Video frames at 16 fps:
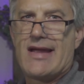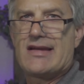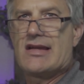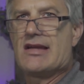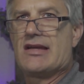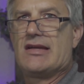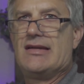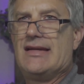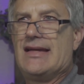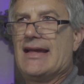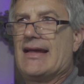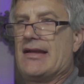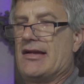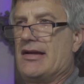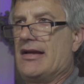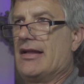can
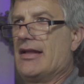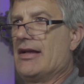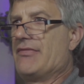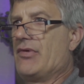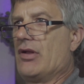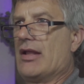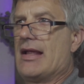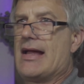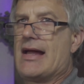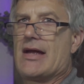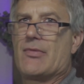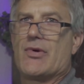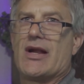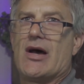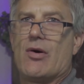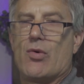get a level line
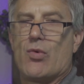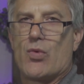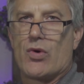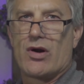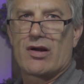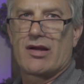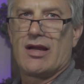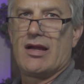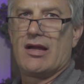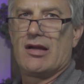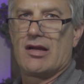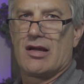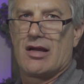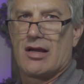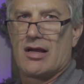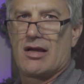without working
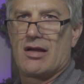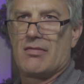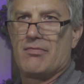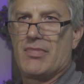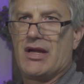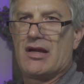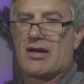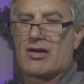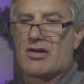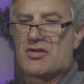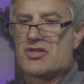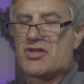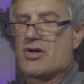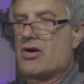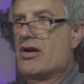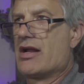and being
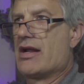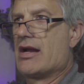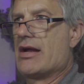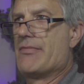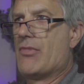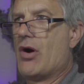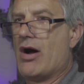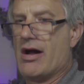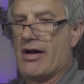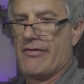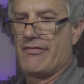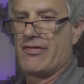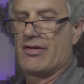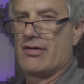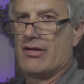concerned that I'm off.